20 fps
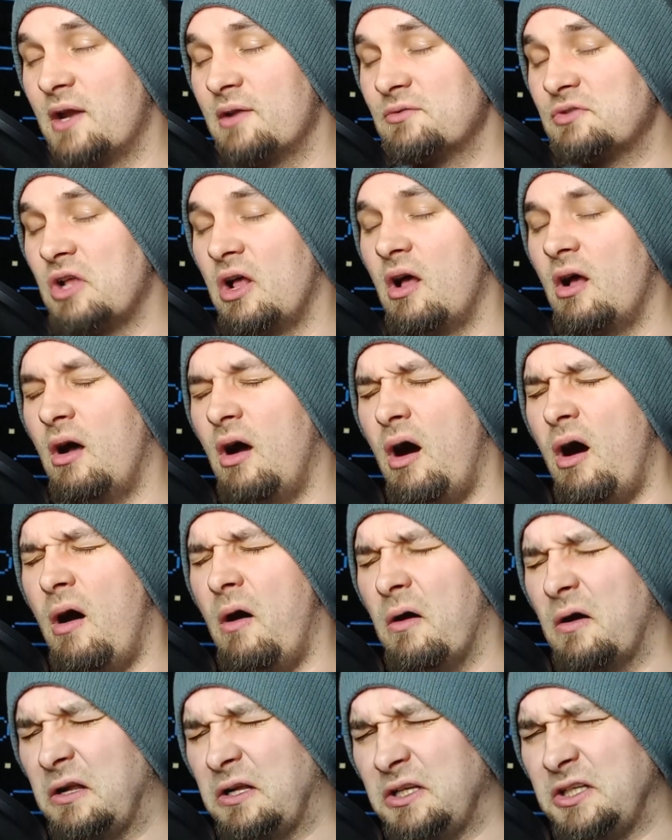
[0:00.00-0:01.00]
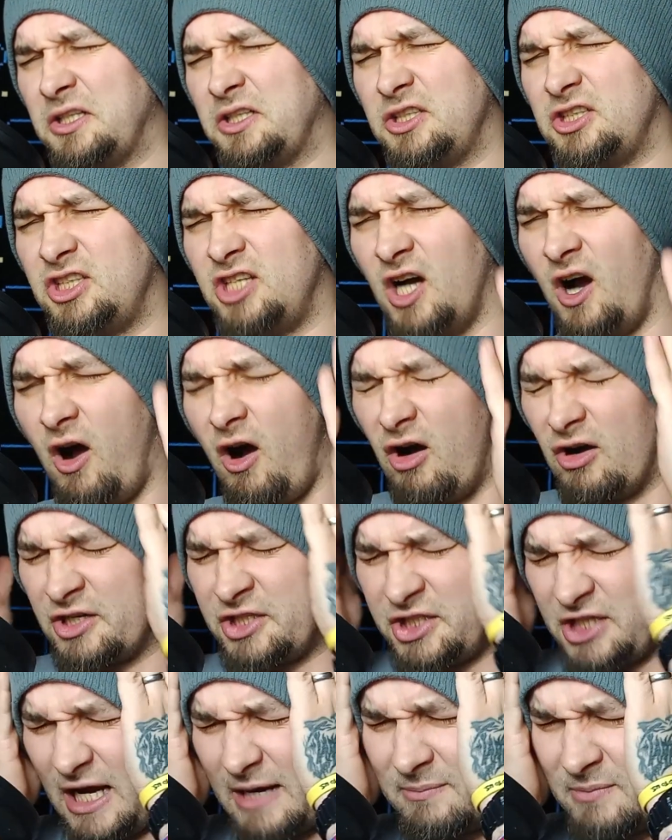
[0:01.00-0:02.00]
It was like, oh, cock,
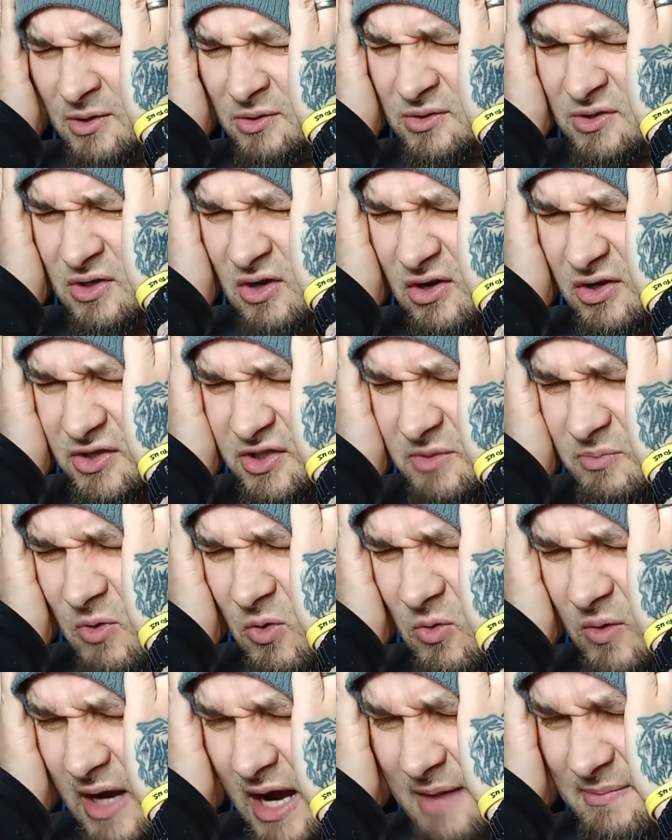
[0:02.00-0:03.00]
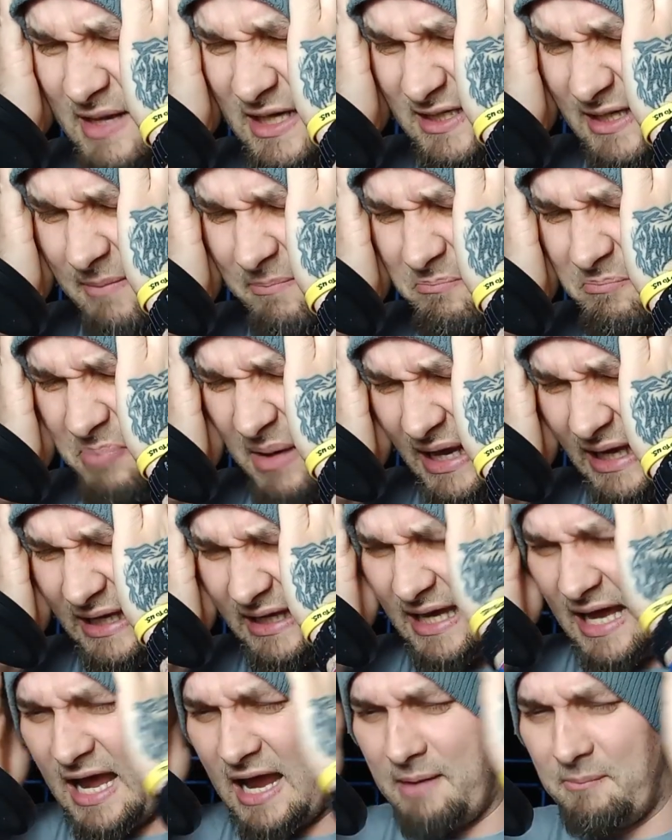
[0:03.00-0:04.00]
Shenmue's not a small game. That's a big
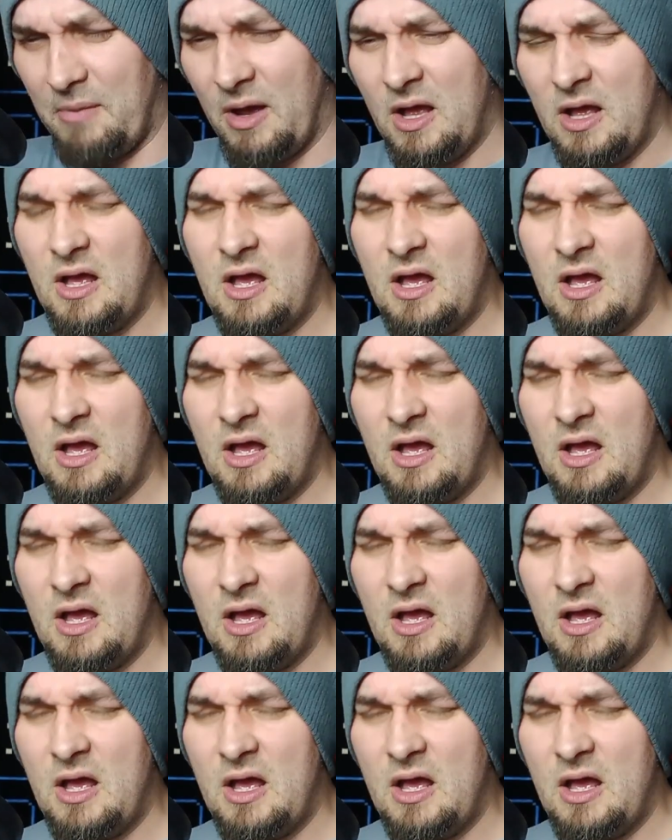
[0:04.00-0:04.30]
game.